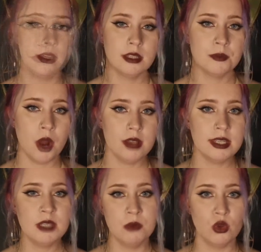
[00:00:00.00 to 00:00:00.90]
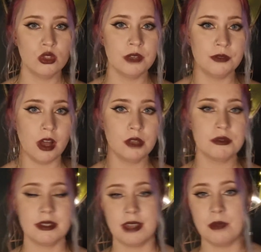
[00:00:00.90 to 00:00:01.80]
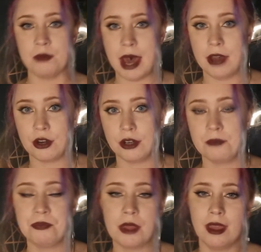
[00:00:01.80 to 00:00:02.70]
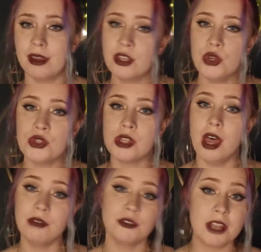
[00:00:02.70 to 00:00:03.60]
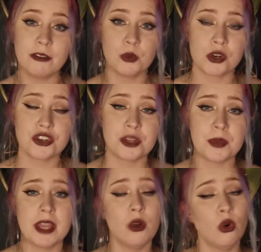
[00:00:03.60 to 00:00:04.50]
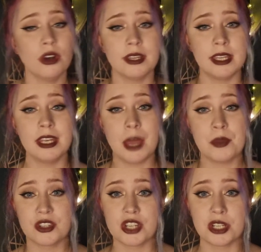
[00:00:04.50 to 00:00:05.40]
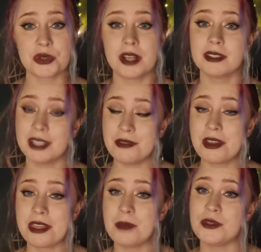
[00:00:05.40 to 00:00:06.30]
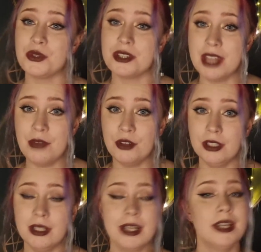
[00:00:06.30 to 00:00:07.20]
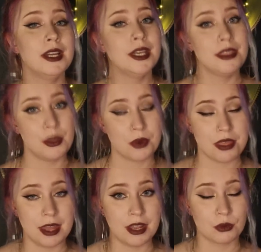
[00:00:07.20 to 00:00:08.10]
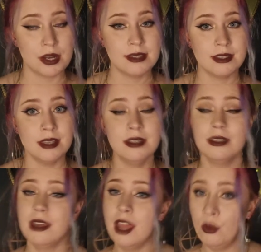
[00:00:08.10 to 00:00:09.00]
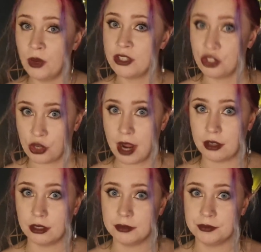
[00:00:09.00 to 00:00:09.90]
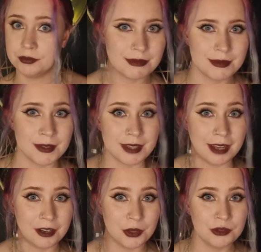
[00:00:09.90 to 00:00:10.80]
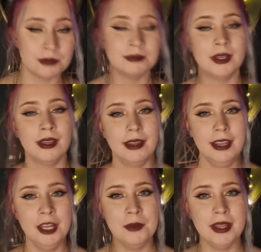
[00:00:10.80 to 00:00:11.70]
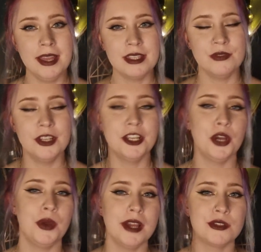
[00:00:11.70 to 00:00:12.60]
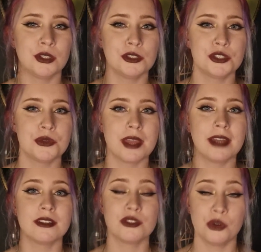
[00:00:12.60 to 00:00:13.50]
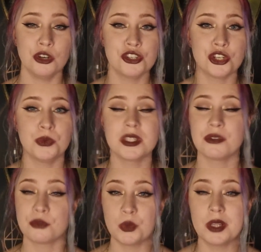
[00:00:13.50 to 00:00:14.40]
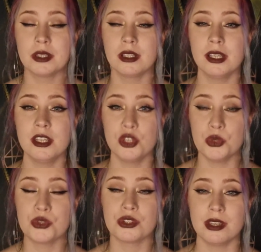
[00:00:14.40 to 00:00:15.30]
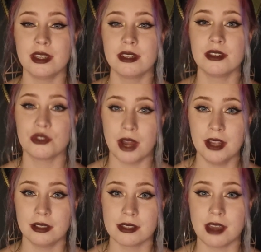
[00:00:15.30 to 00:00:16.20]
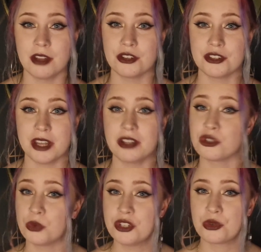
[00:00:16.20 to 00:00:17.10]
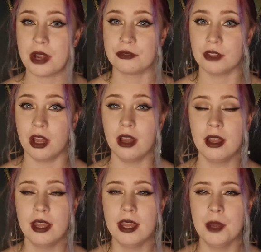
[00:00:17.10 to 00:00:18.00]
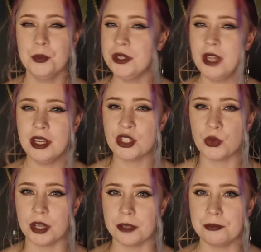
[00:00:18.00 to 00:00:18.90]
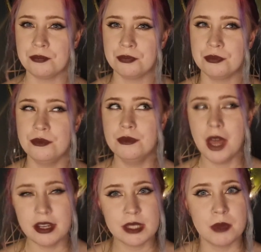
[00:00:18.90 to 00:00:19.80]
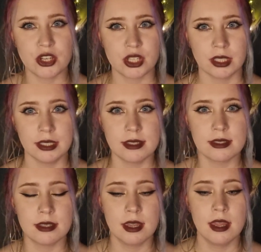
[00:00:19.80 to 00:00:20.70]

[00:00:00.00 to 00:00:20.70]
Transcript: The process mostly followed the same pattern. Accused of devil worshipping or kidnapping children, giving them to the devil, they were then arrested and went to trial. Side note, in my last video I told you that torture was frequently used in trials under Danish witchcraft law, but not in Sweden. Not as much at least.